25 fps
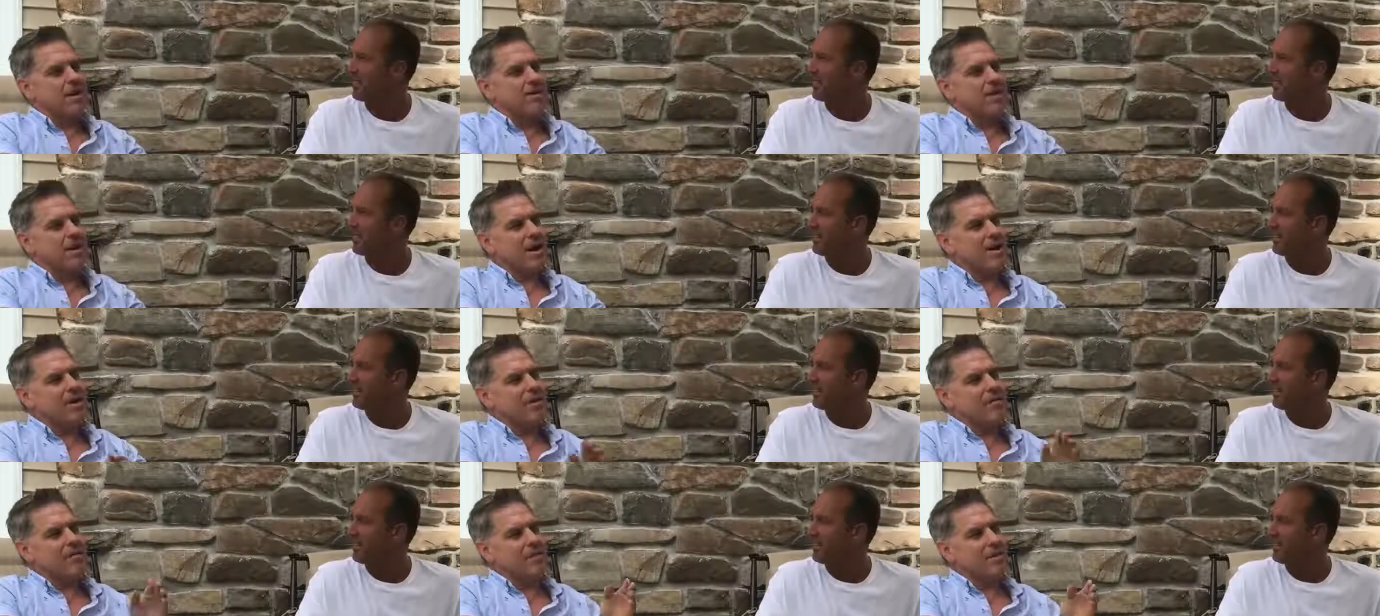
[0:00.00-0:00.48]

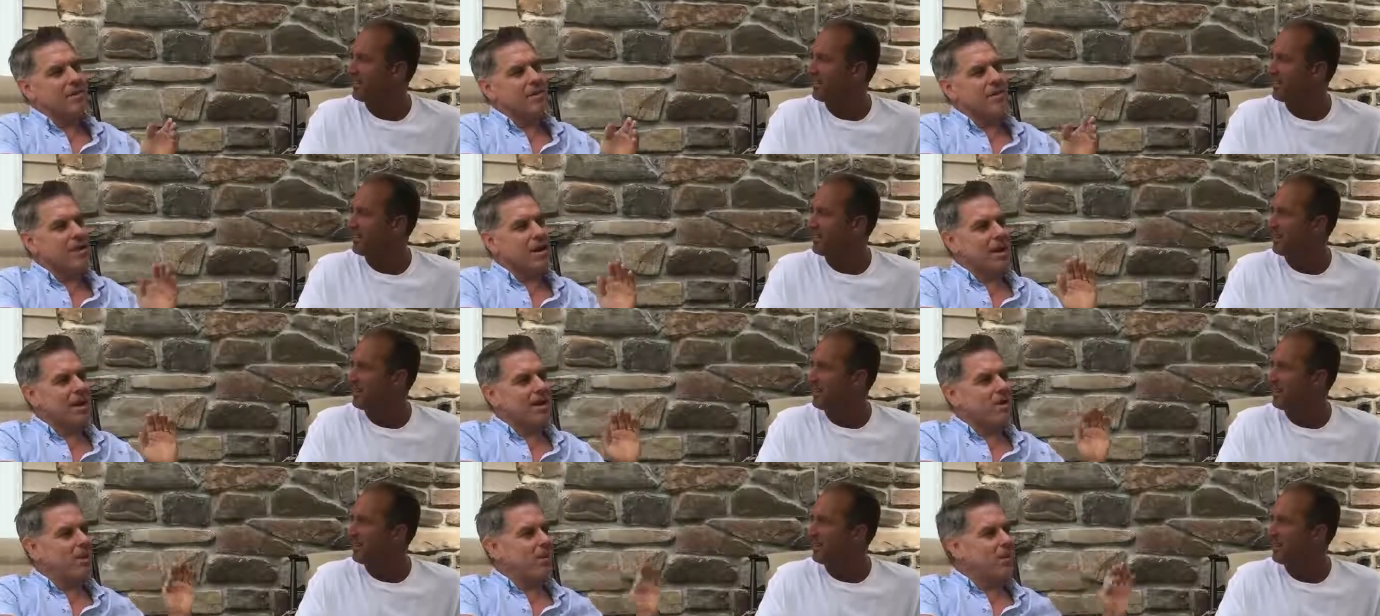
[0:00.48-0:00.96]
Speaker 1: Now,
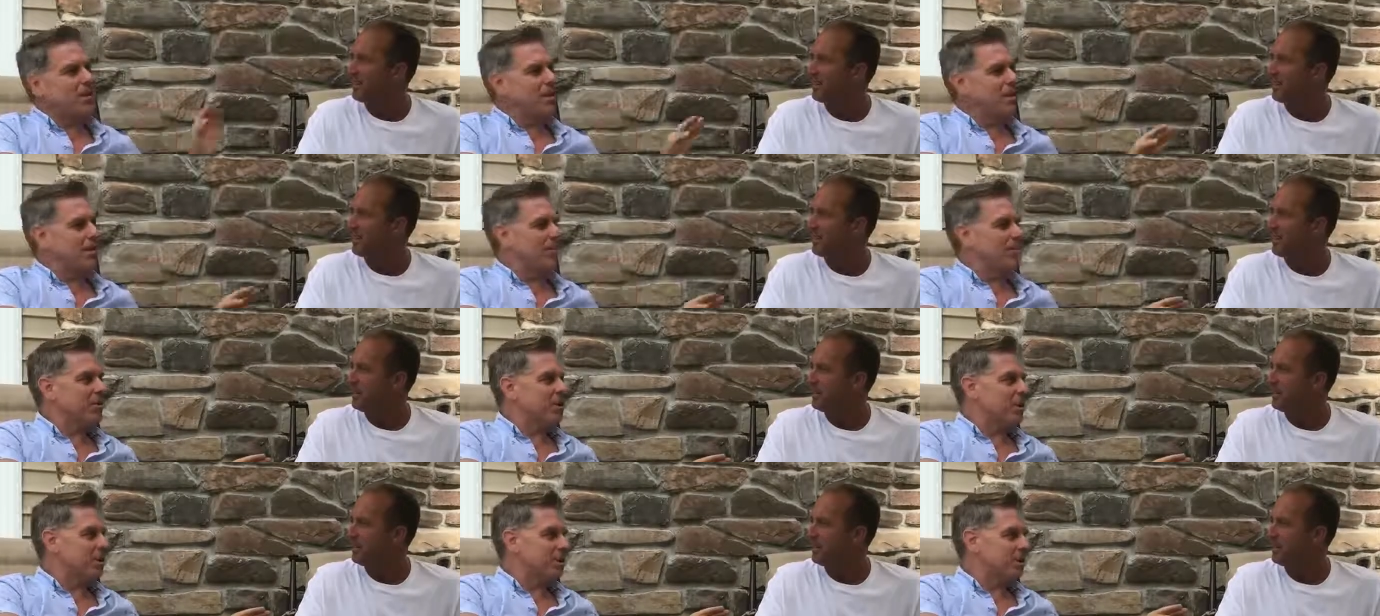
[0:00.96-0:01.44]
I know we
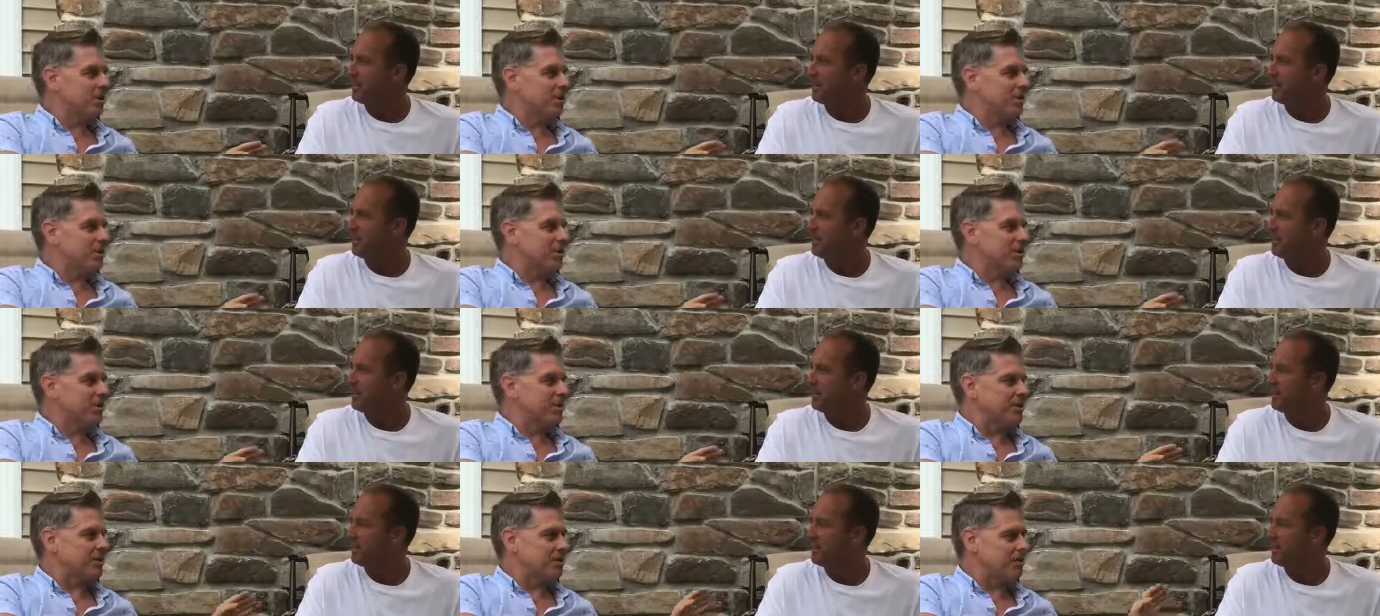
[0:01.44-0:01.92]
didn't rehearse
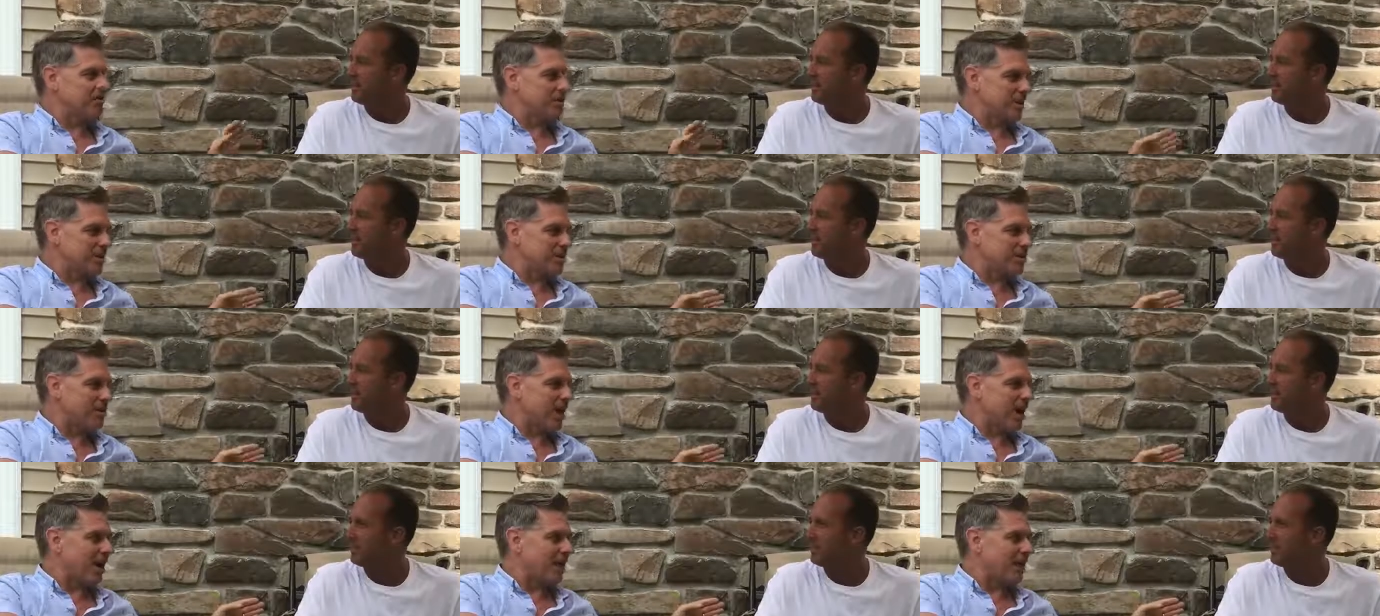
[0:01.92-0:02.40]
this. This
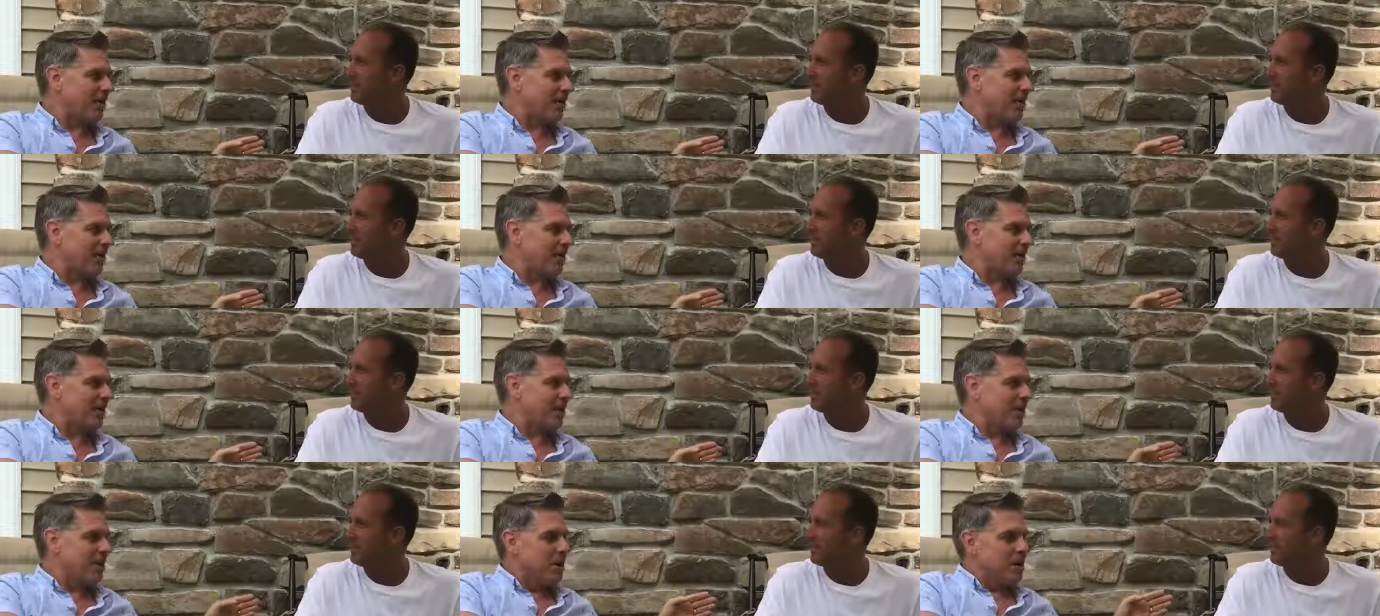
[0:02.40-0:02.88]
may shock
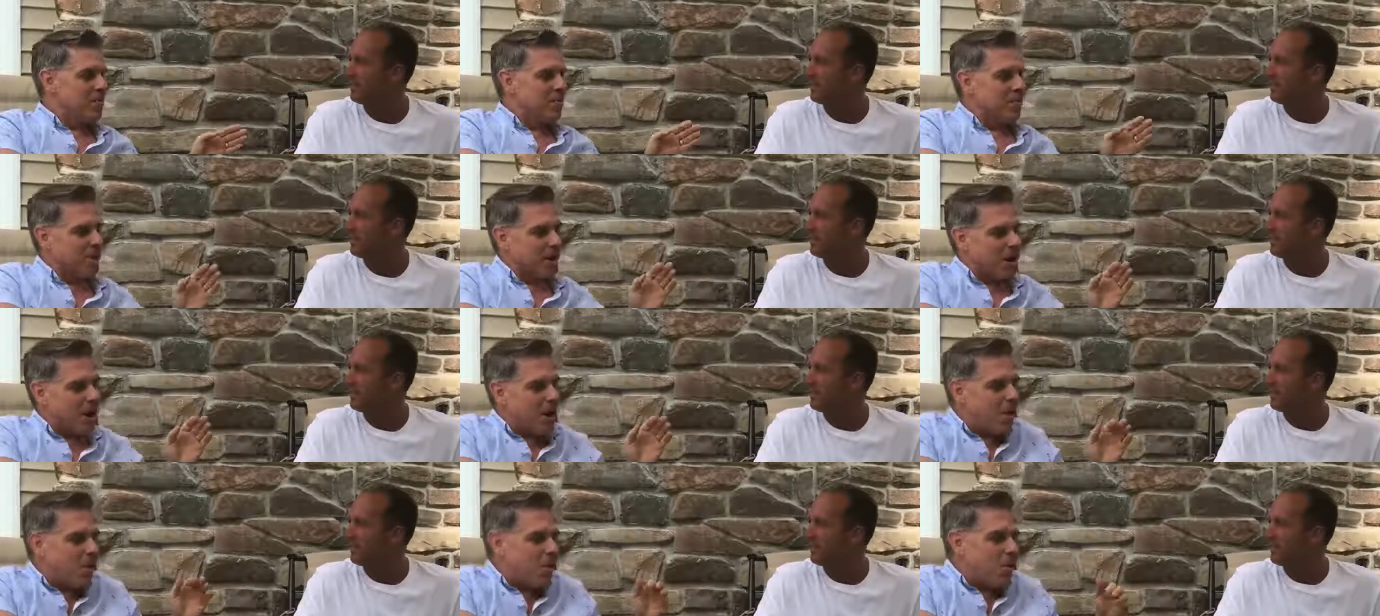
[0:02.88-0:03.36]
you,
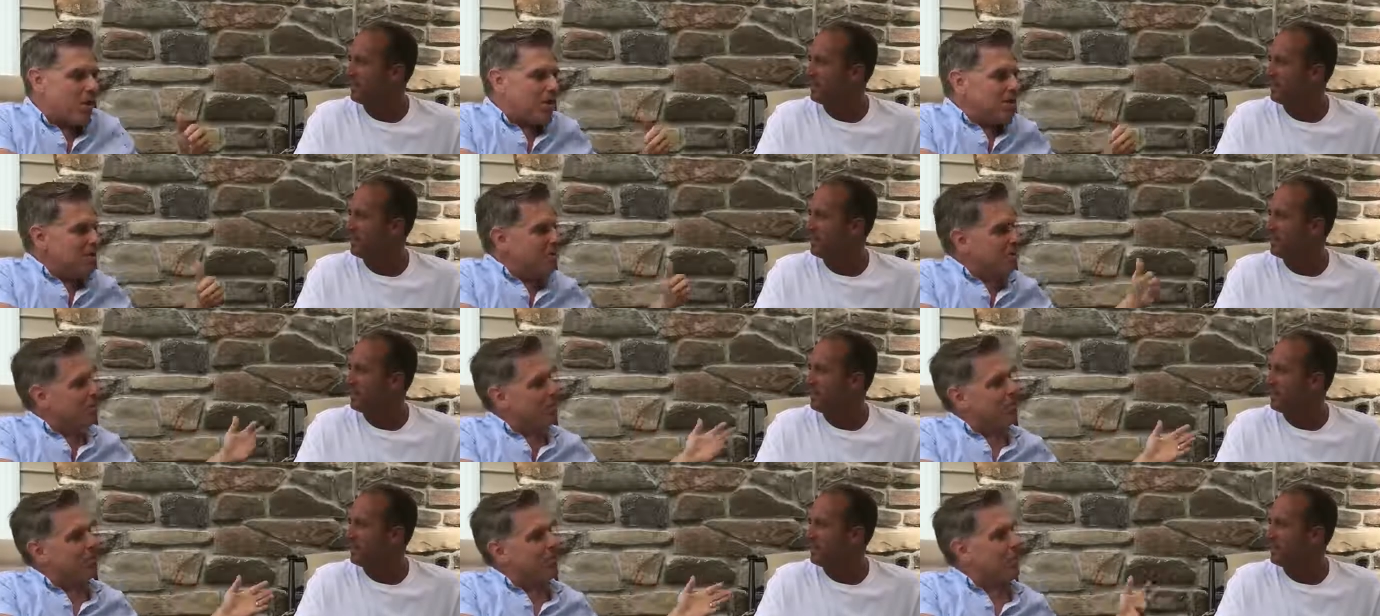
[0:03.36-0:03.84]
but I
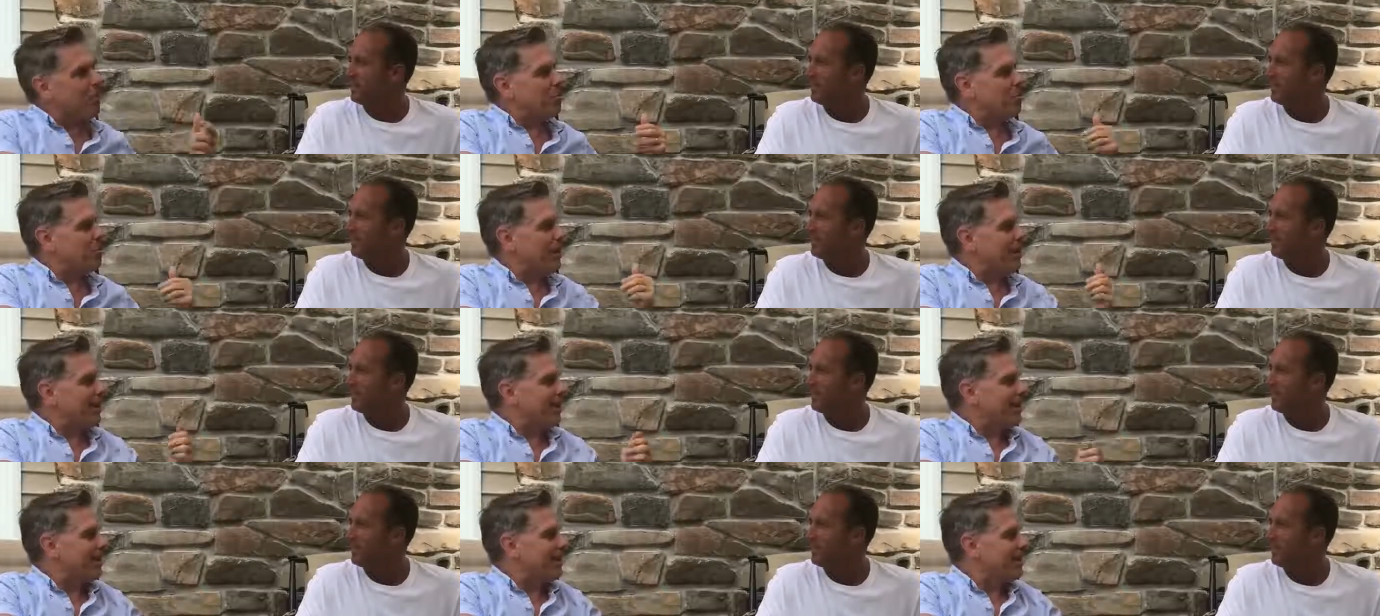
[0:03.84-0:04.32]
want to do a role
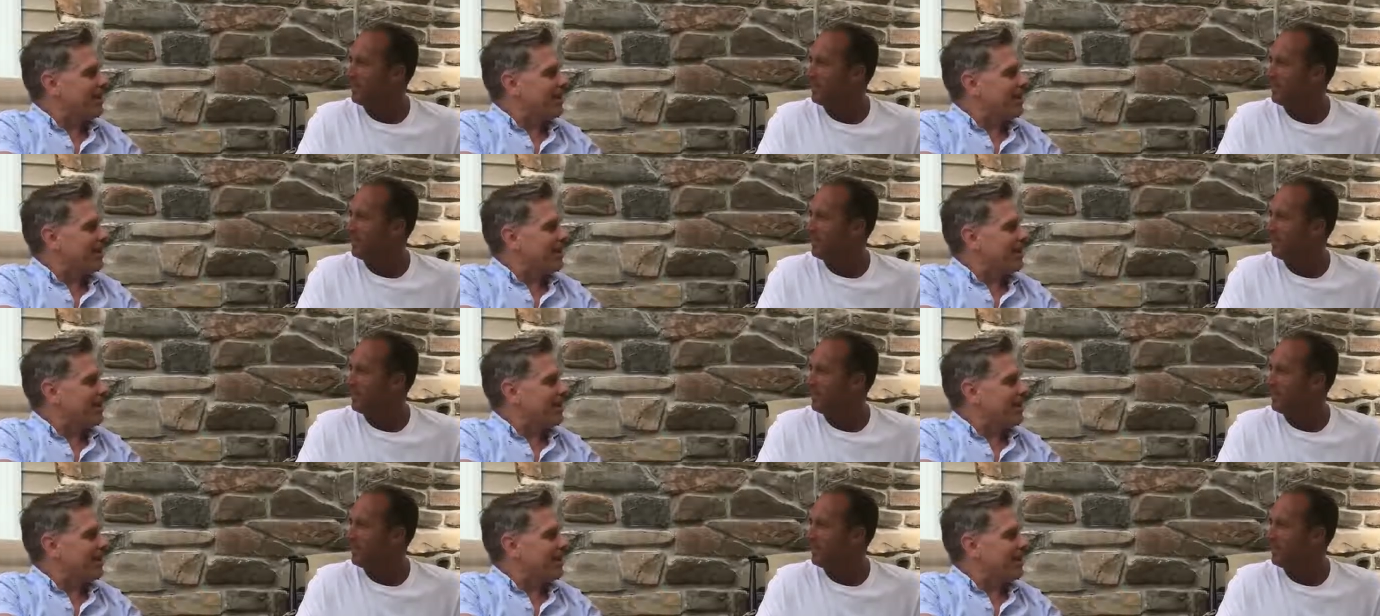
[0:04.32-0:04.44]
play.